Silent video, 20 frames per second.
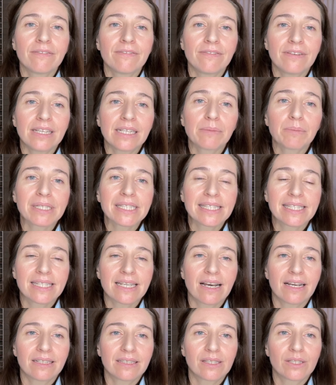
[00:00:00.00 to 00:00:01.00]
Figma
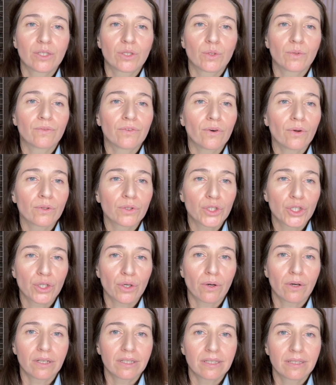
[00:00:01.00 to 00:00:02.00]
starts to fall
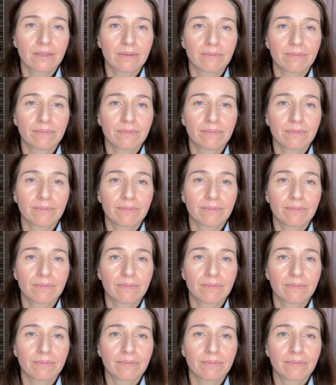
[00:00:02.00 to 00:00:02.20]
short,